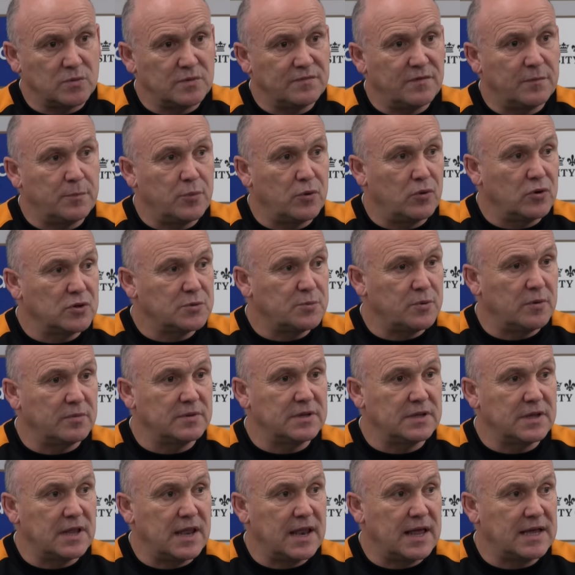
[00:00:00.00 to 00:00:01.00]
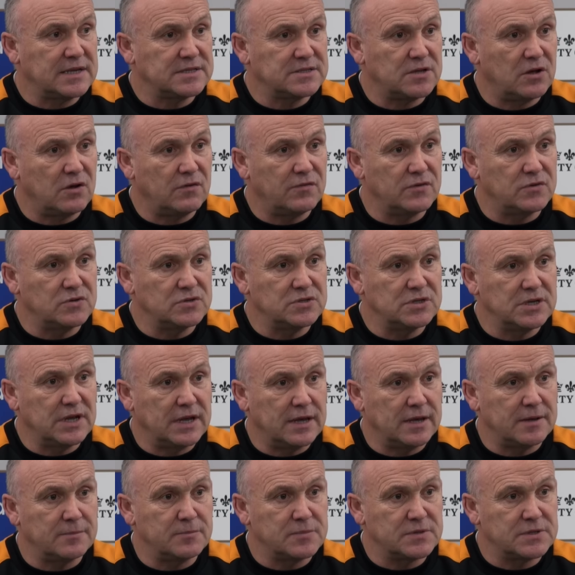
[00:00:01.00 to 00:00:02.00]
we've approached probably the last half a dozen
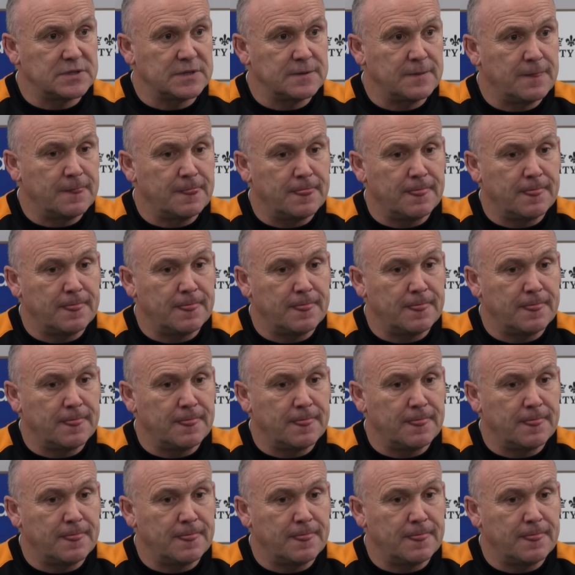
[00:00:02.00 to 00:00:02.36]
games.